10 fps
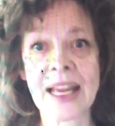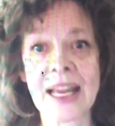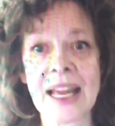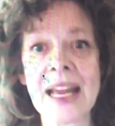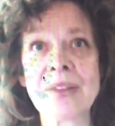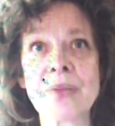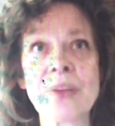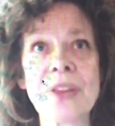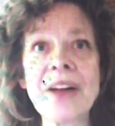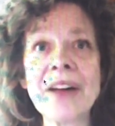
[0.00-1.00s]
And
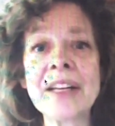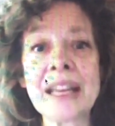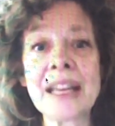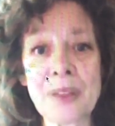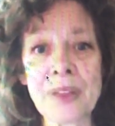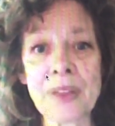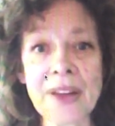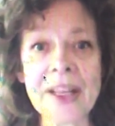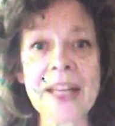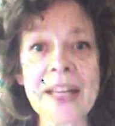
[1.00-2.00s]
without
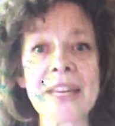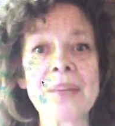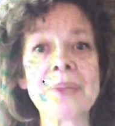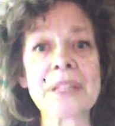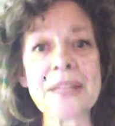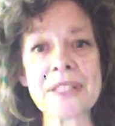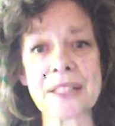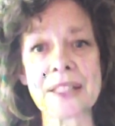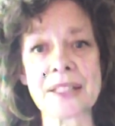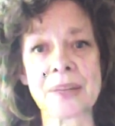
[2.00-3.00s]
adding any belief
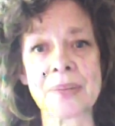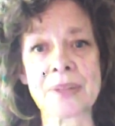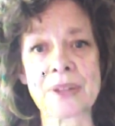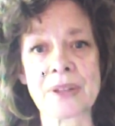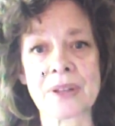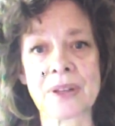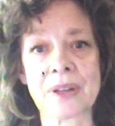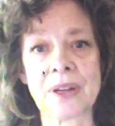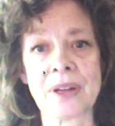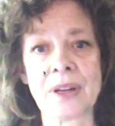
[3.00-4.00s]
systems.
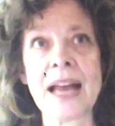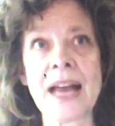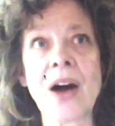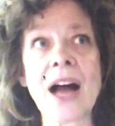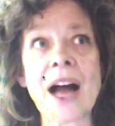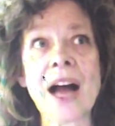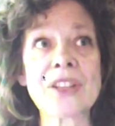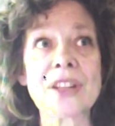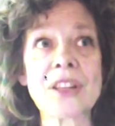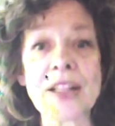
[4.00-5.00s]
Now
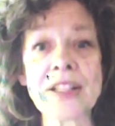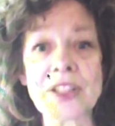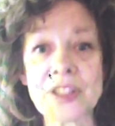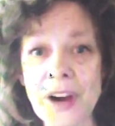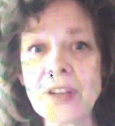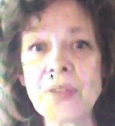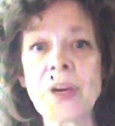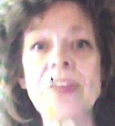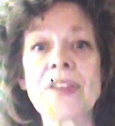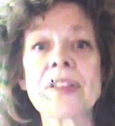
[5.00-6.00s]
I started
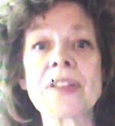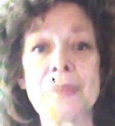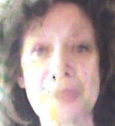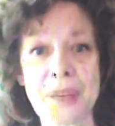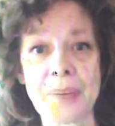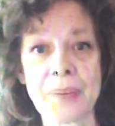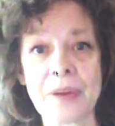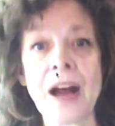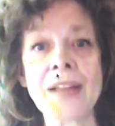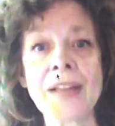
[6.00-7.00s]
with some
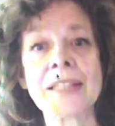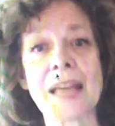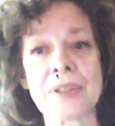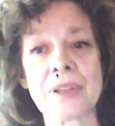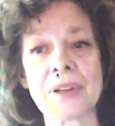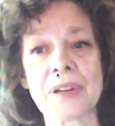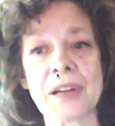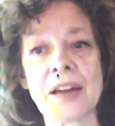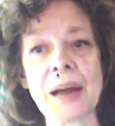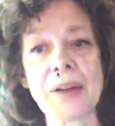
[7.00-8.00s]
concepts
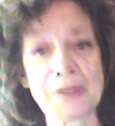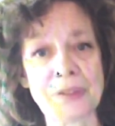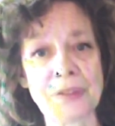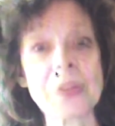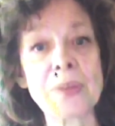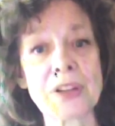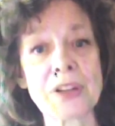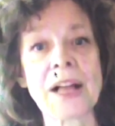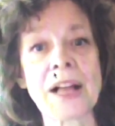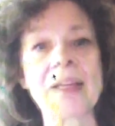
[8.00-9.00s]
from spirituality,